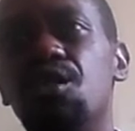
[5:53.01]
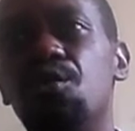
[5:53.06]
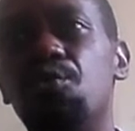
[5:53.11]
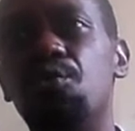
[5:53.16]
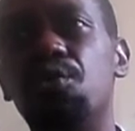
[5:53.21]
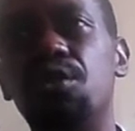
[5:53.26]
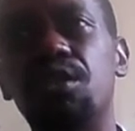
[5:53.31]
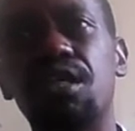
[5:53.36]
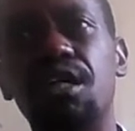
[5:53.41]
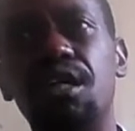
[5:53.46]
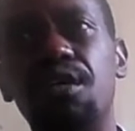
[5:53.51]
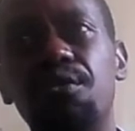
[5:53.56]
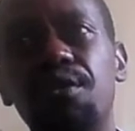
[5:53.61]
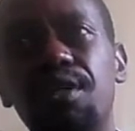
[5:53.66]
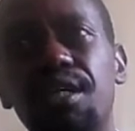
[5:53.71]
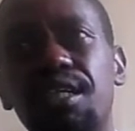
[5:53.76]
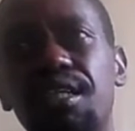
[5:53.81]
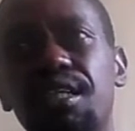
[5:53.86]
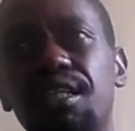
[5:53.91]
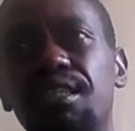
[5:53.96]
water
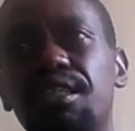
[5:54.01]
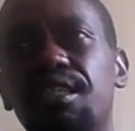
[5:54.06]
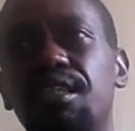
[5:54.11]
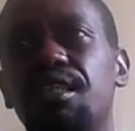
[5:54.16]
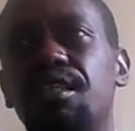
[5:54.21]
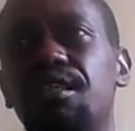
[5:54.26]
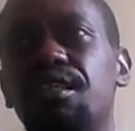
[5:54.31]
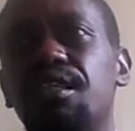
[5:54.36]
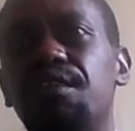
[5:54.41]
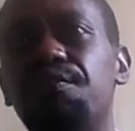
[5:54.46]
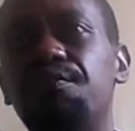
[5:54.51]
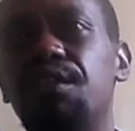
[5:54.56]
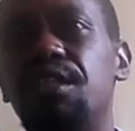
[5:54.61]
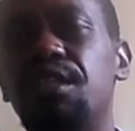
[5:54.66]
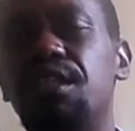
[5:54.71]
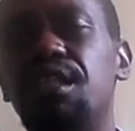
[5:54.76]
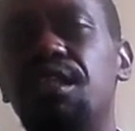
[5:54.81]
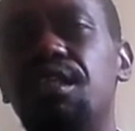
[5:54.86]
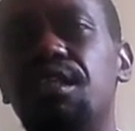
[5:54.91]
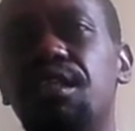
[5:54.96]
awareness and
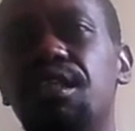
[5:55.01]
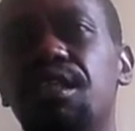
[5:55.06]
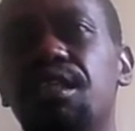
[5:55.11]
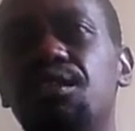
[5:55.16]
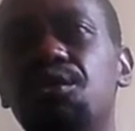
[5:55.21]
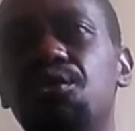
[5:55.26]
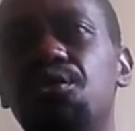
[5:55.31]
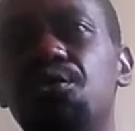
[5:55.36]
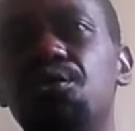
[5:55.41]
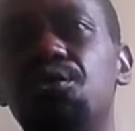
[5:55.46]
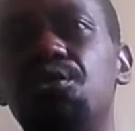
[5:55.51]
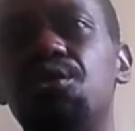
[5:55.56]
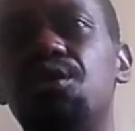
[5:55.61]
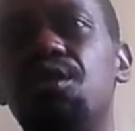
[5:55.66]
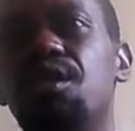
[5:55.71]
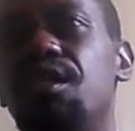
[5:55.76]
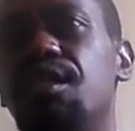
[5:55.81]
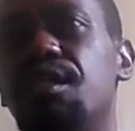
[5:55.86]
efficient land use,